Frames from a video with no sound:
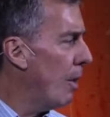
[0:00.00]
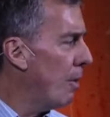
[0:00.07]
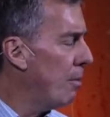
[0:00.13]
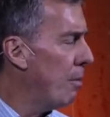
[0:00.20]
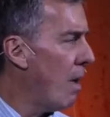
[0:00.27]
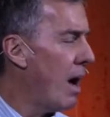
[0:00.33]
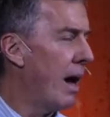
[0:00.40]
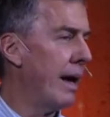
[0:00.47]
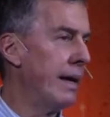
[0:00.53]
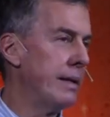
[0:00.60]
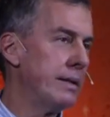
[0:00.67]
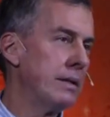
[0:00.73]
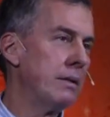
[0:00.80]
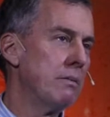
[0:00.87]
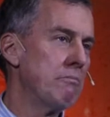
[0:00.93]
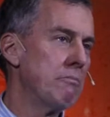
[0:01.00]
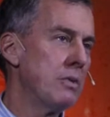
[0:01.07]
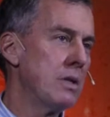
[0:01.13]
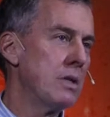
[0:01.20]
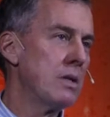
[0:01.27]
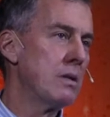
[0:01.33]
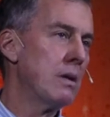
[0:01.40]
own mind."
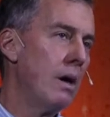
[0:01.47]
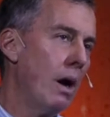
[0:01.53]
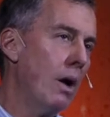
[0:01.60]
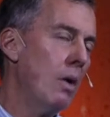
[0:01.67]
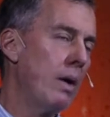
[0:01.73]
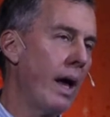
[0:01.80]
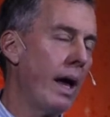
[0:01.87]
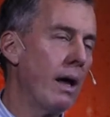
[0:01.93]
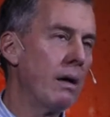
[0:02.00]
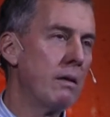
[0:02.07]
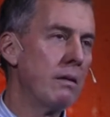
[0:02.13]
She says, "Okay."